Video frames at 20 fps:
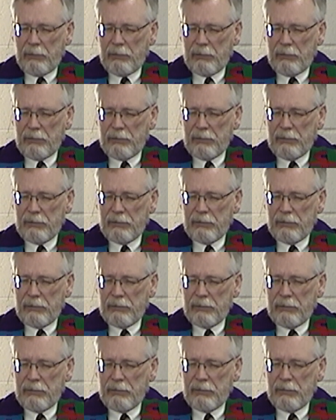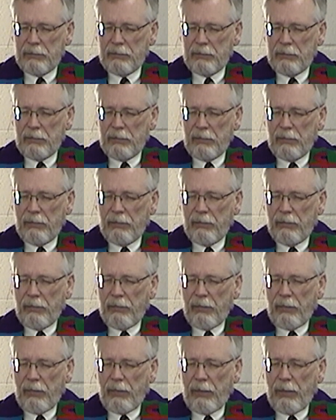
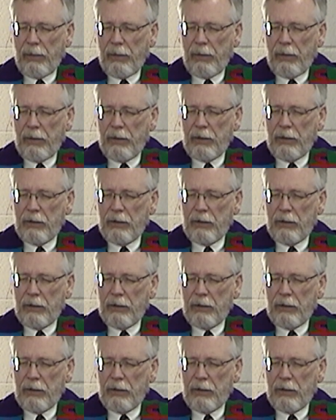(silence)